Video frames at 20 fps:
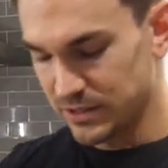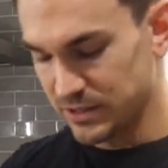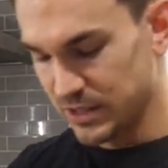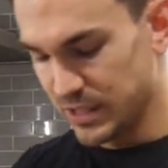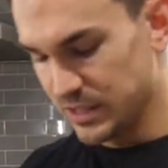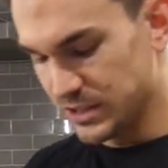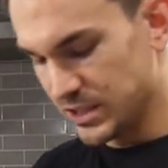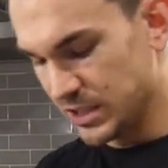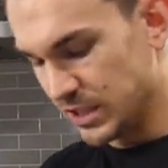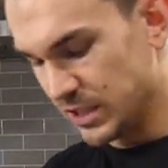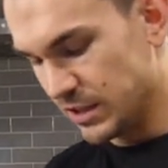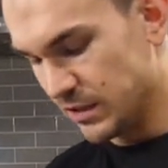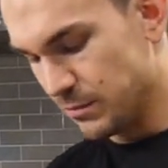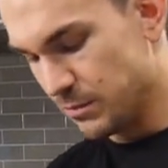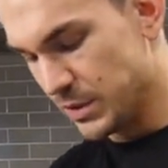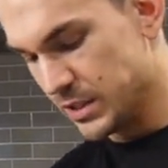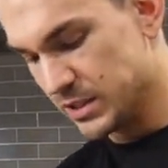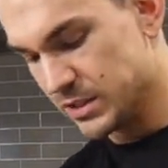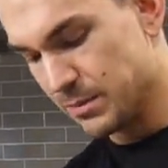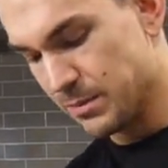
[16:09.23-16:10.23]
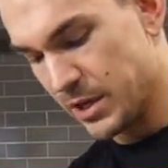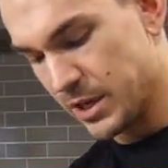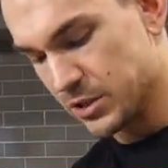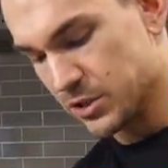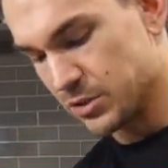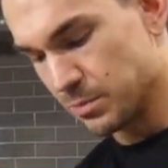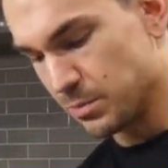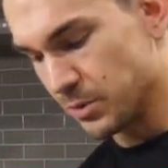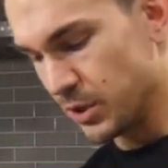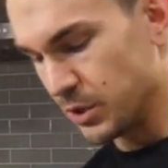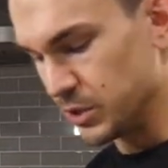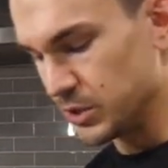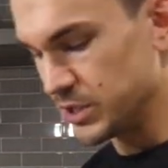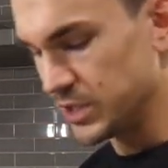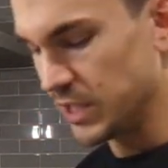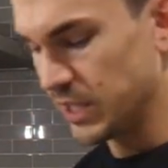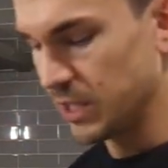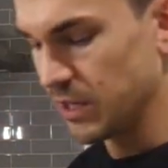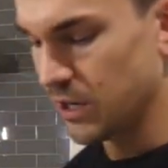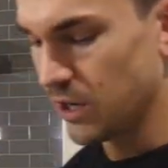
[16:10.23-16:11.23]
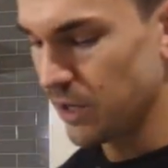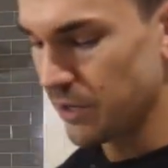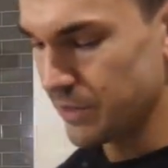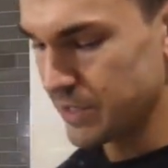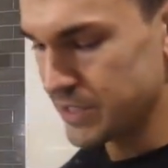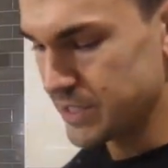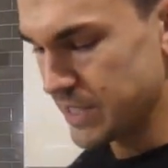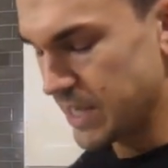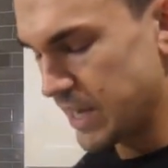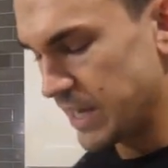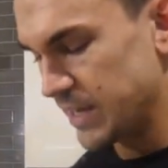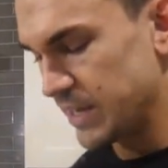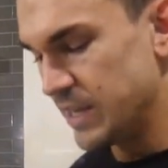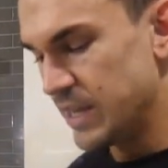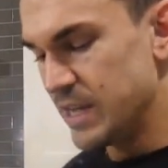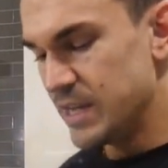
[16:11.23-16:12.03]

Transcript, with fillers: So that's gonna give me some extra protein on the day.